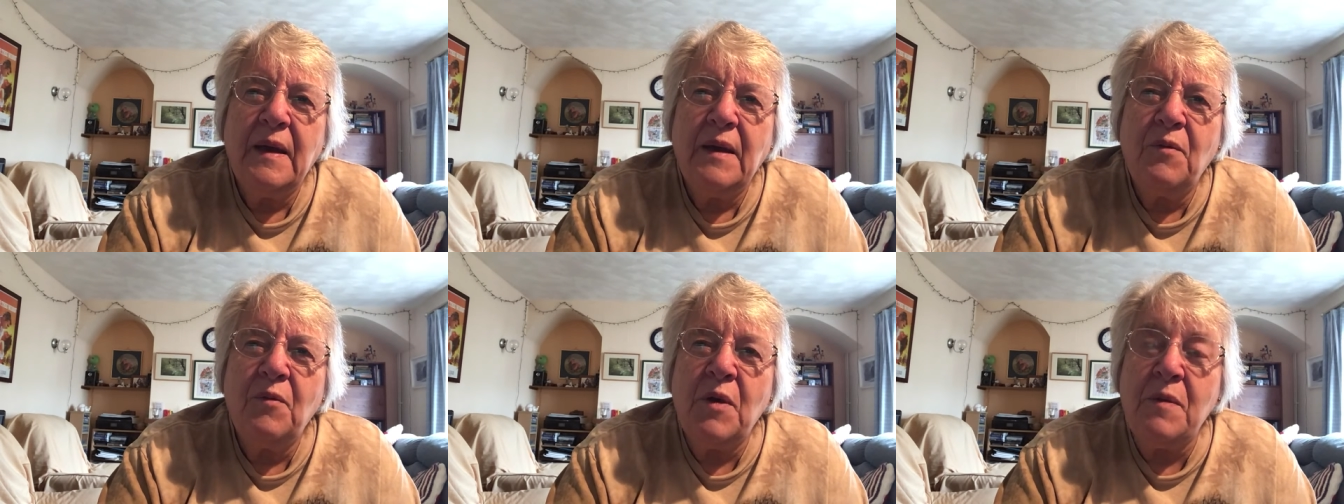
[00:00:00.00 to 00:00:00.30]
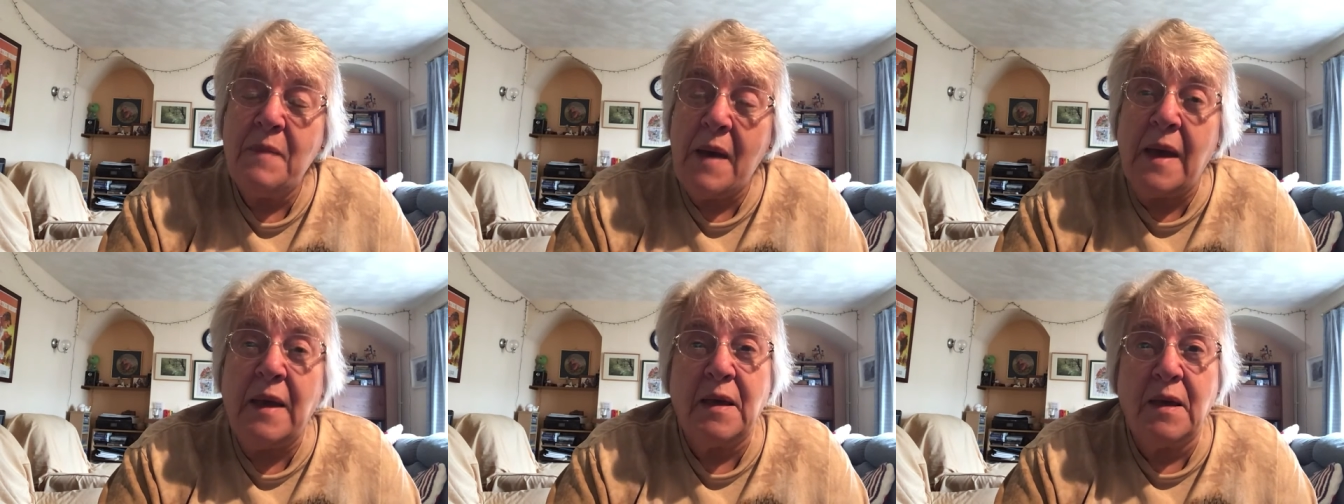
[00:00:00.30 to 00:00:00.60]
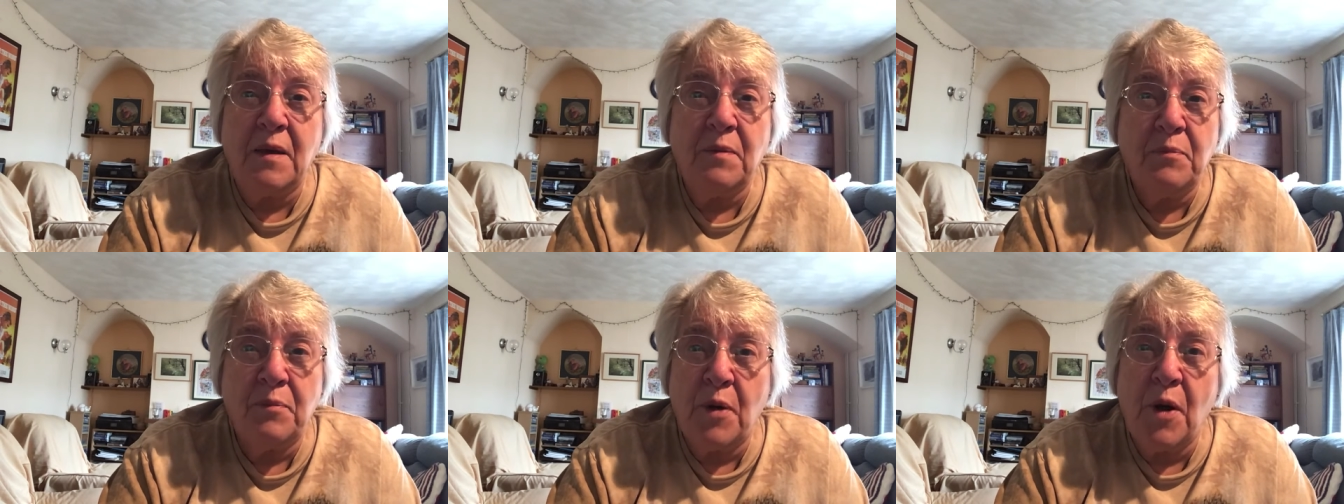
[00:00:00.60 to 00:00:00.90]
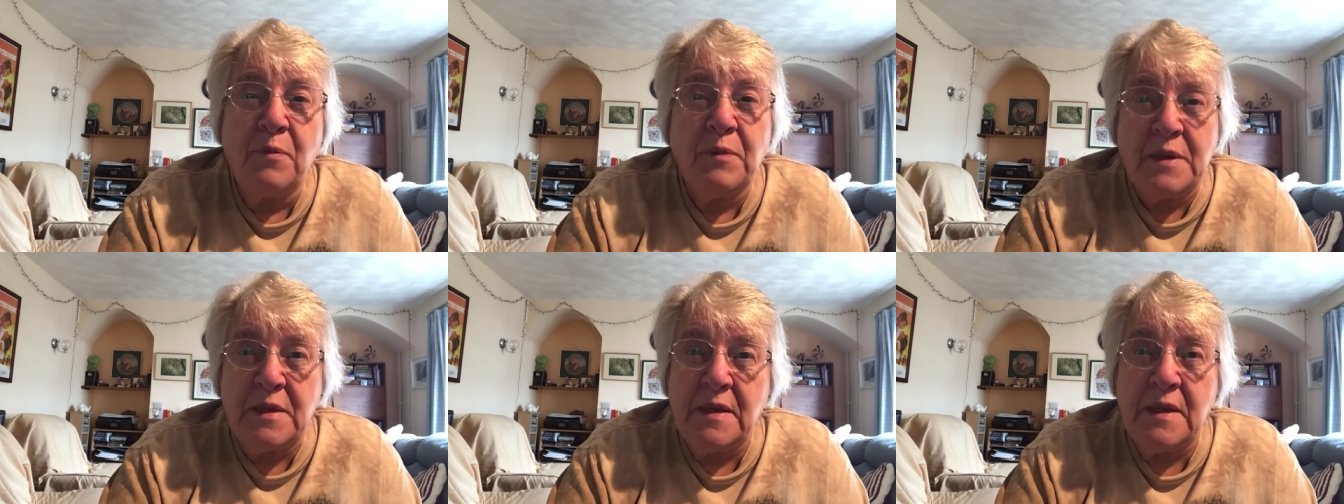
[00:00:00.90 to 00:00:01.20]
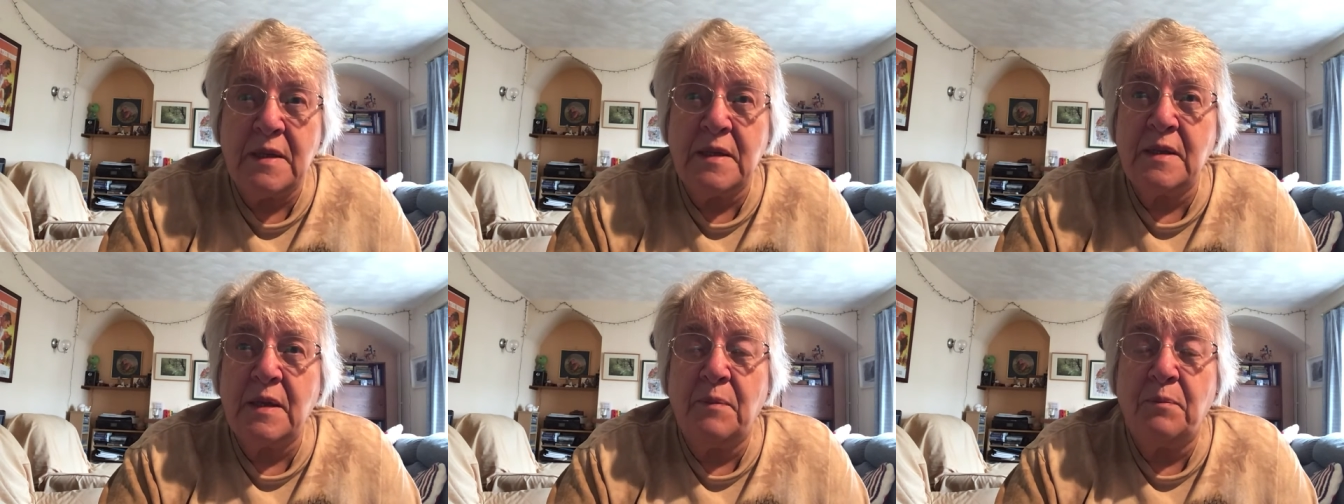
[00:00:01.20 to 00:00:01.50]
we make
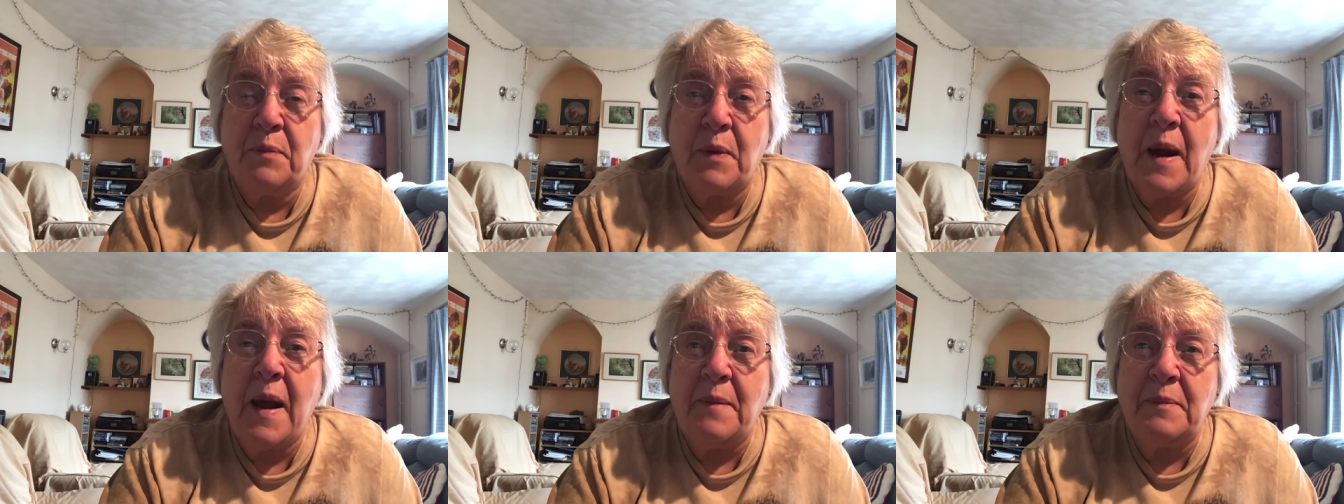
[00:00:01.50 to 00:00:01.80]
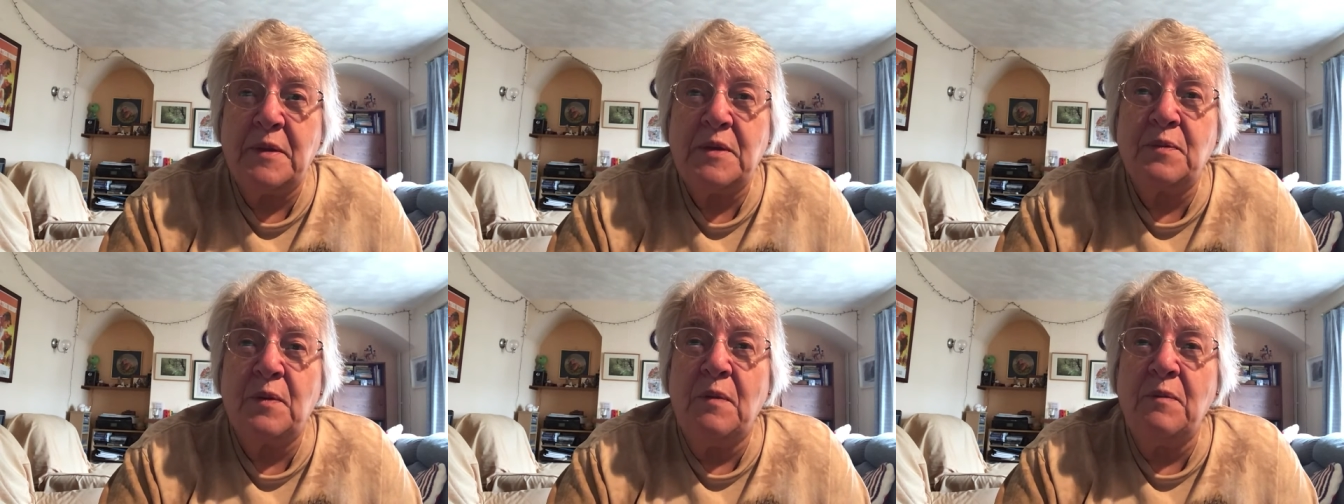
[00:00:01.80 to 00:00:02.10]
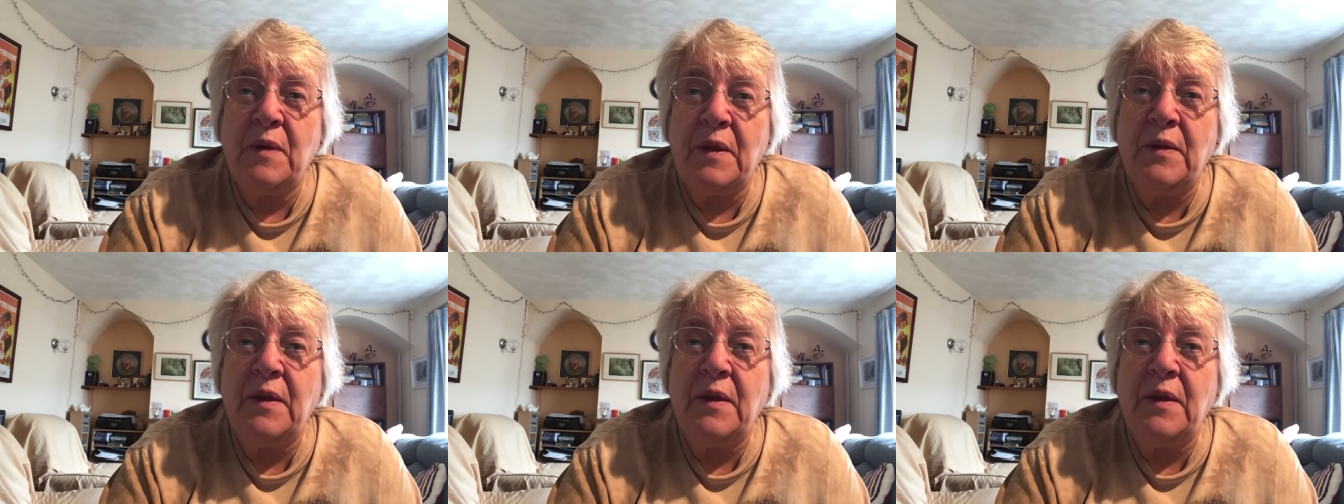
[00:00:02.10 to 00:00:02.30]
promises that perhaps when we